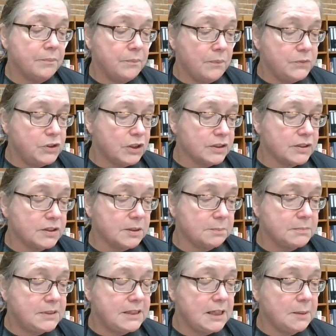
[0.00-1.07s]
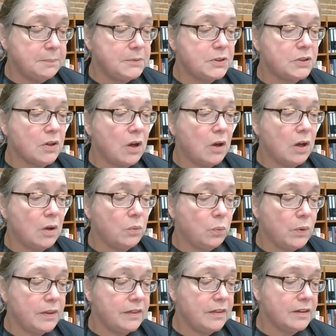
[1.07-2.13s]
Just some tips
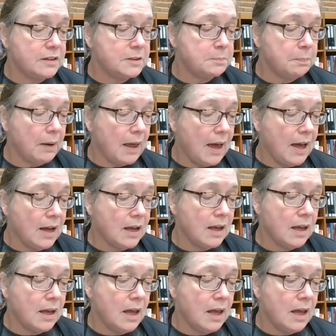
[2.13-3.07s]
with this block.